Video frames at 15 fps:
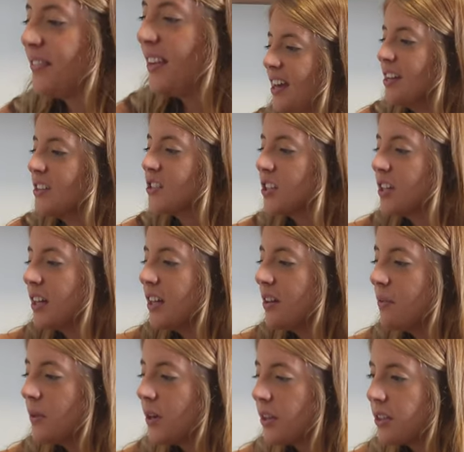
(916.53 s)
Actually,
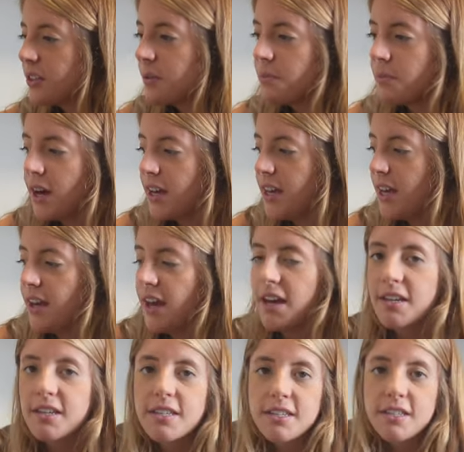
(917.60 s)
with my
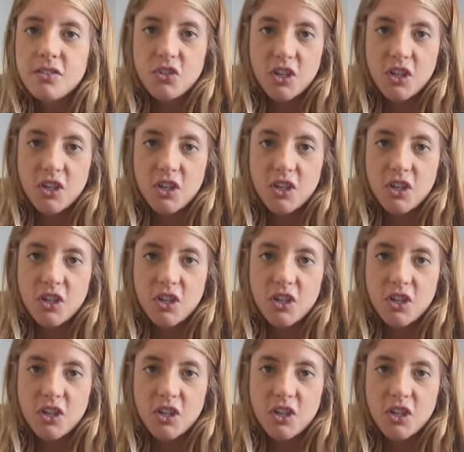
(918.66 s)
ex,